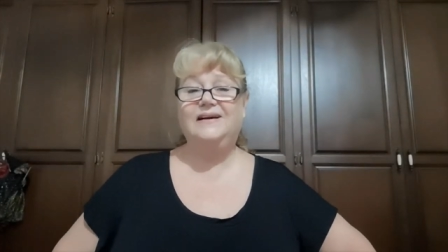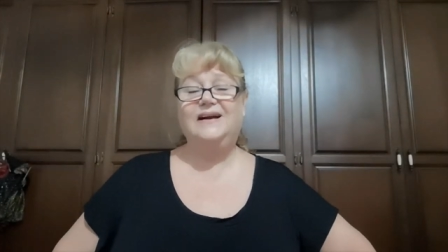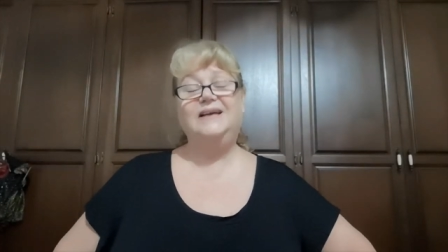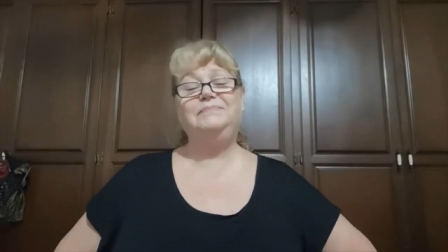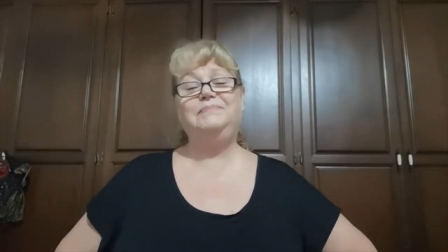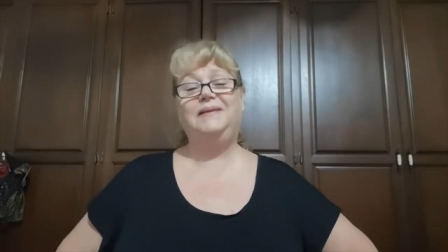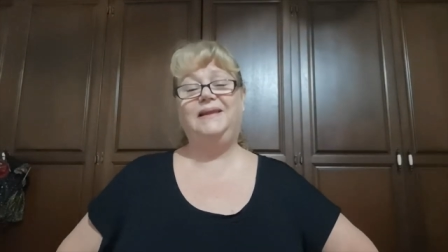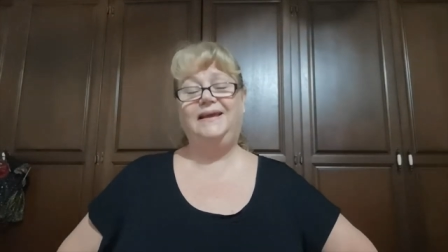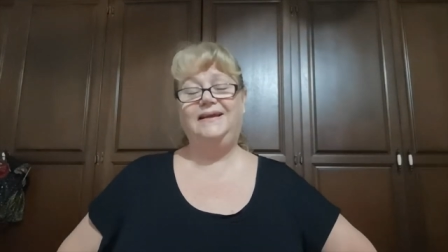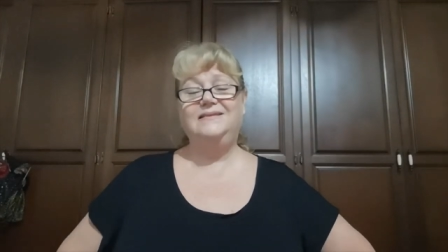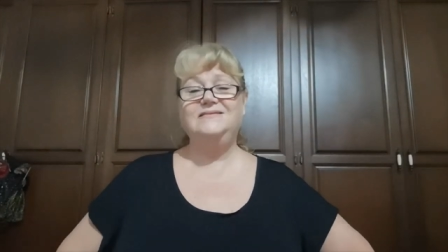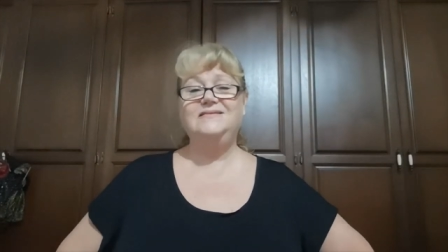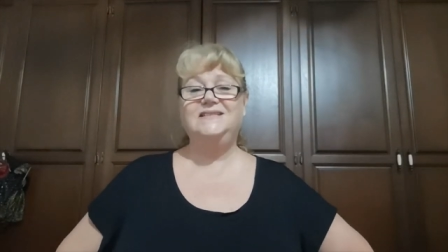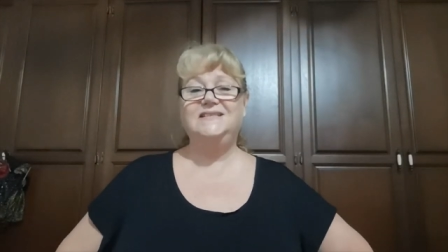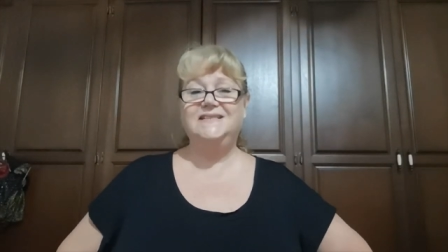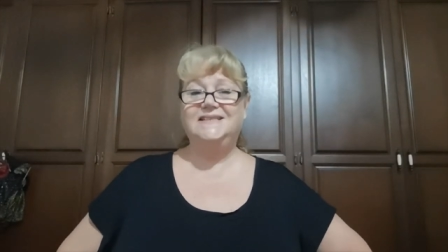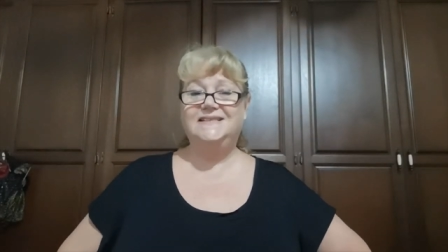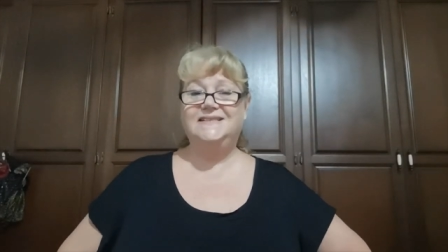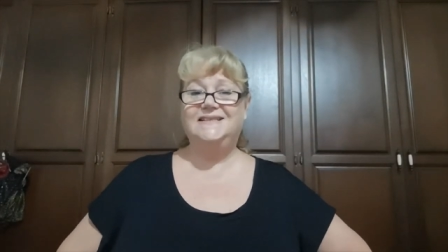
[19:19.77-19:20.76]
I plan
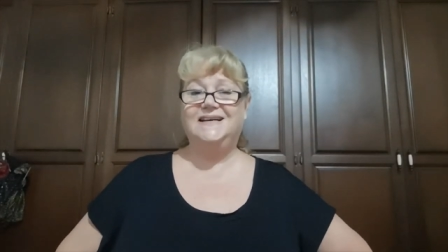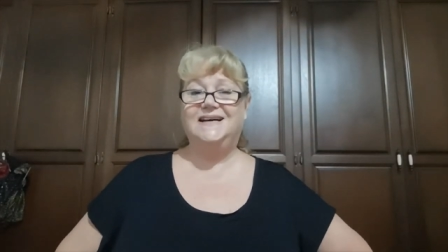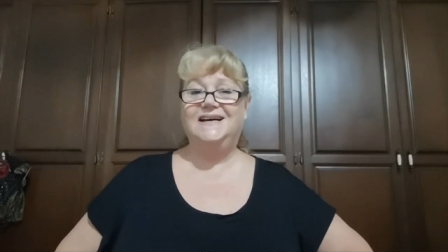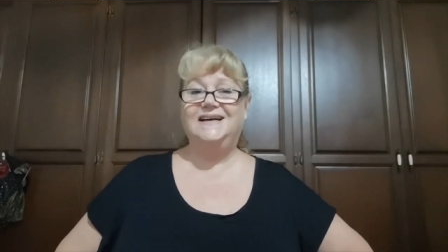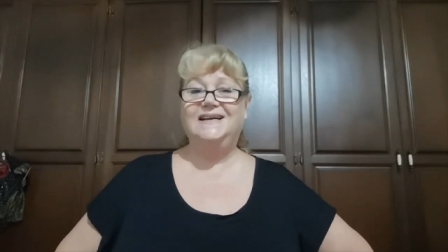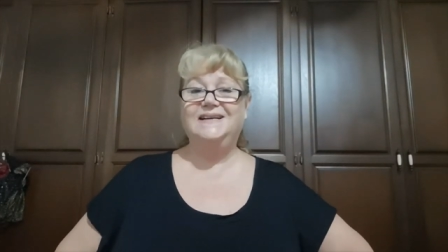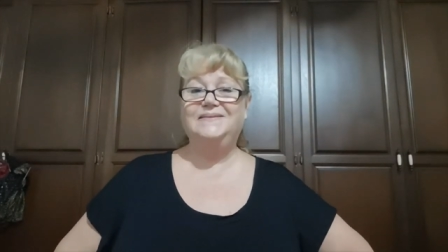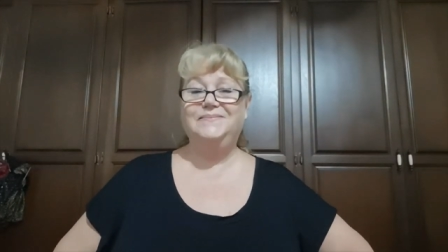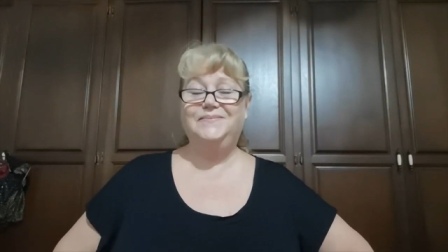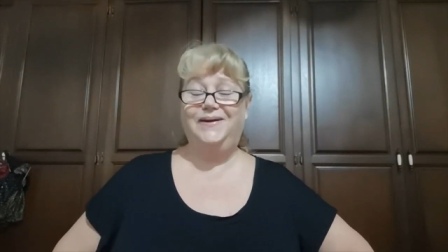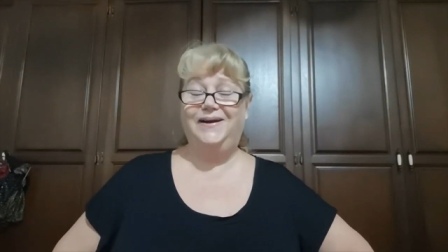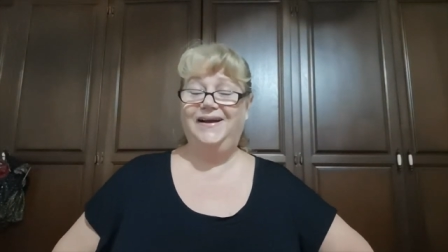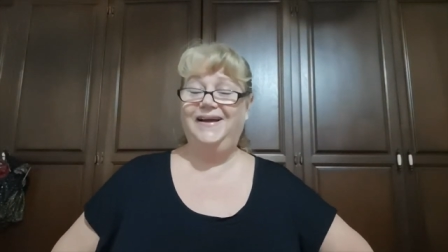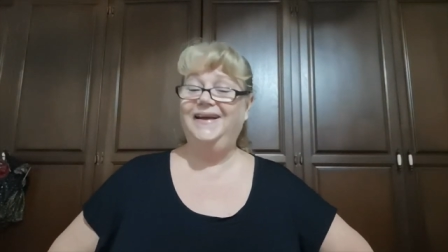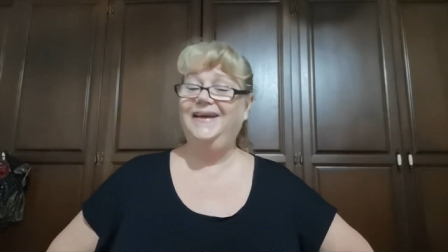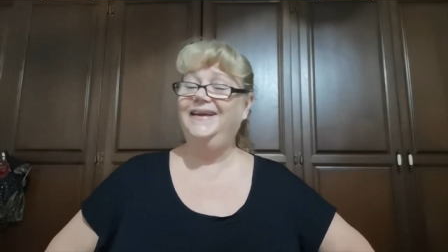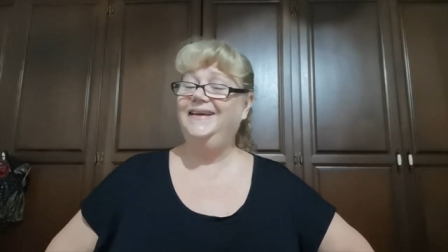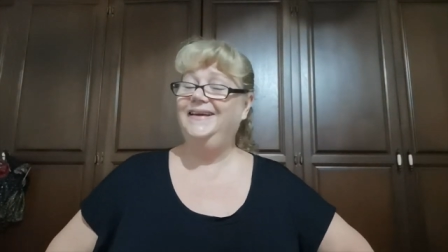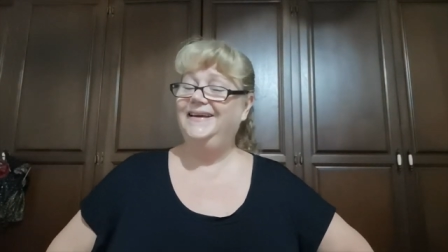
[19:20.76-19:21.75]
to start
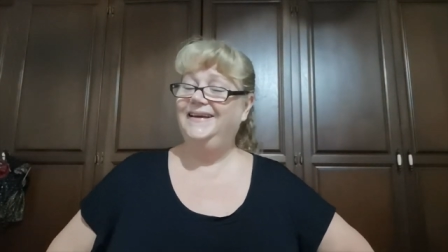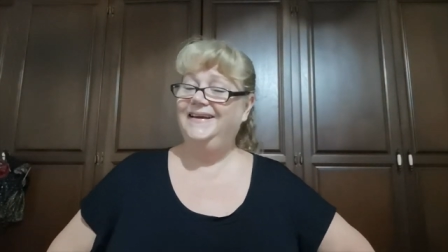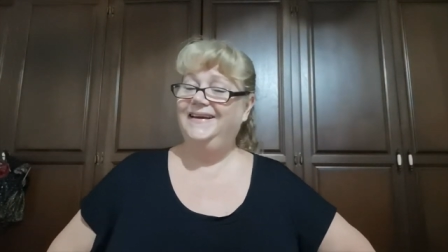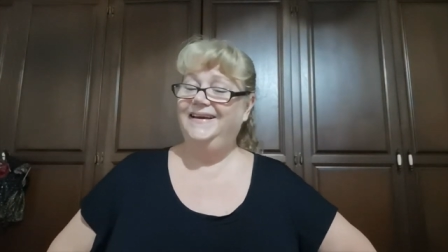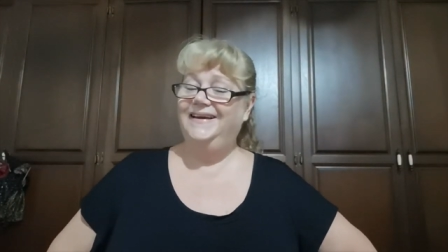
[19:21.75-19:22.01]
my